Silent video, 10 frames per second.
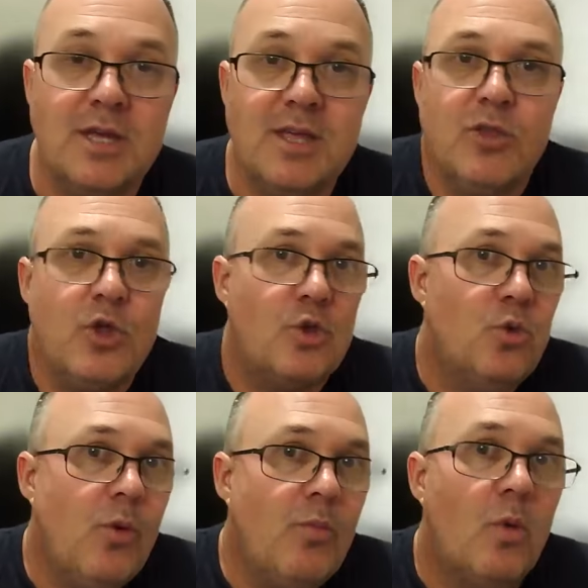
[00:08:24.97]
It's just
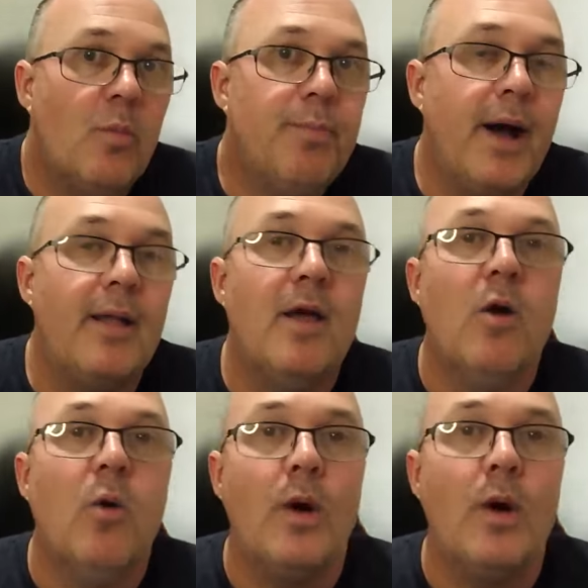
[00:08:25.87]
normal. But
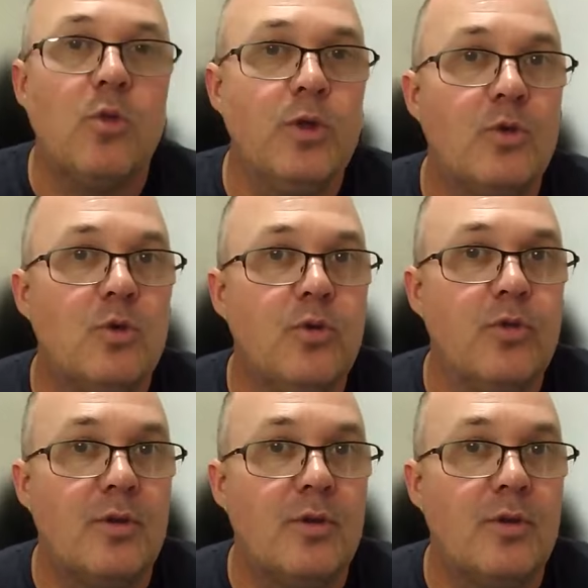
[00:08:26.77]
once we do